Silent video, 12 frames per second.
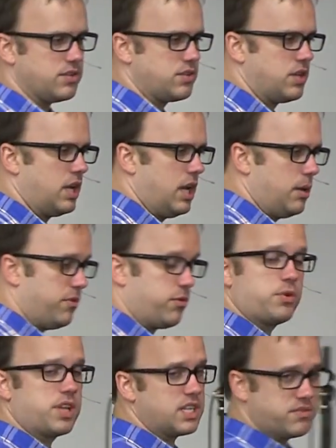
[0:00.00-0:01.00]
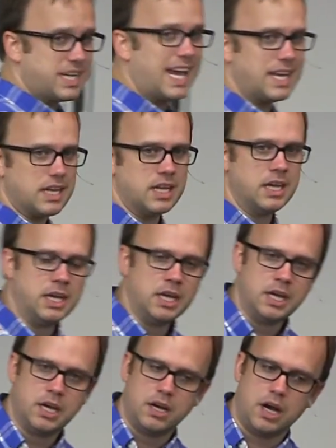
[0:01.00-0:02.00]
age, before the age of 10.
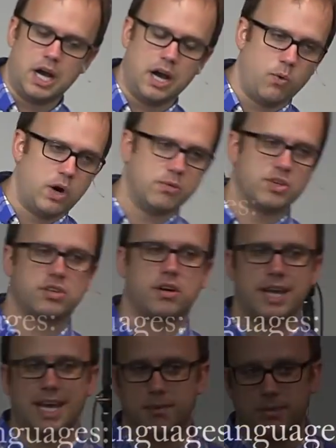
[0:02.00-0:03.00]
One was called